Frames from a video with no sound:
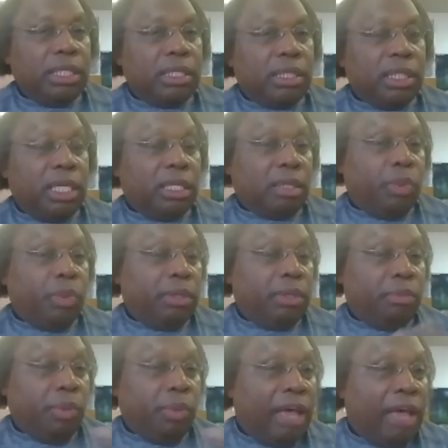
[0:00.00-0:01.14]
since
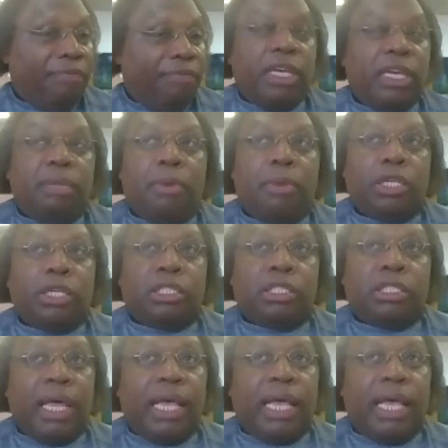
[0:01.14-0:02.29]
we left here in March
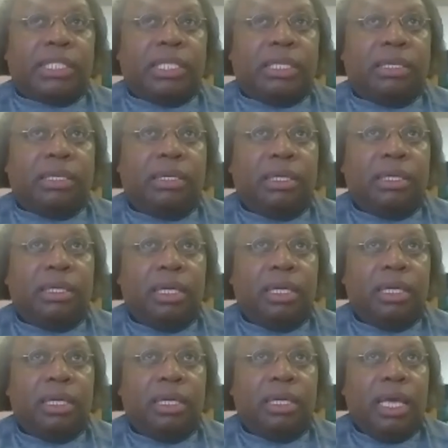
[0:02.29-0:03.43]
of last year,
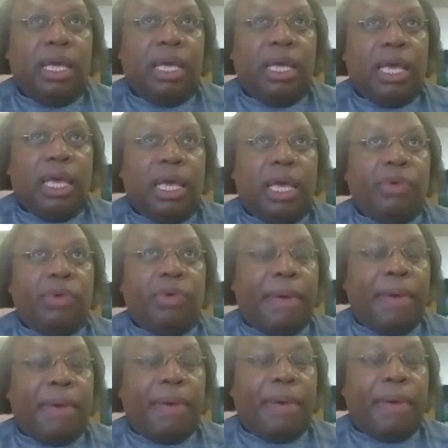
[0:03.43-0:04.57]
and we came
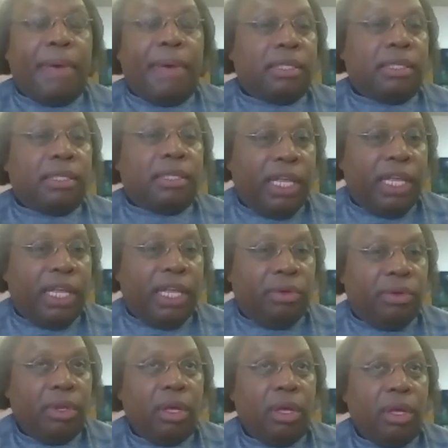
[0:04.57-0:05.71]
back to the venue
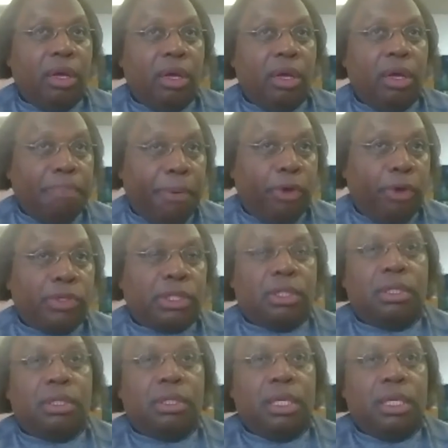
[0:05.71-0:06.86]
in
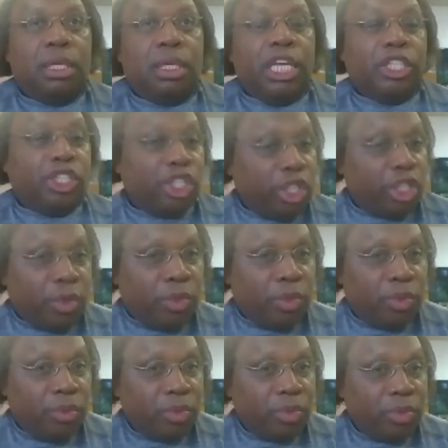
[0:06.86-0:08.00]
person in
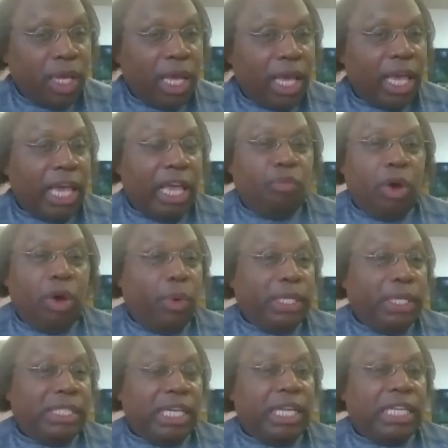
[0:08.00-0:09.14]
June. And what
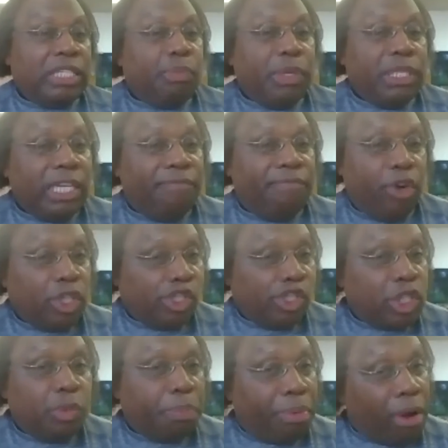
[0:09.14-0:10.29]
we did is we did
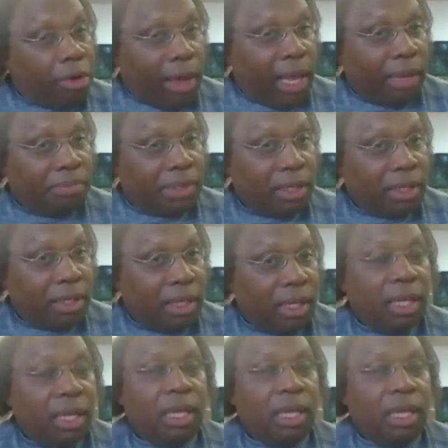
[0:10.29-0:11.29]
virtual programs.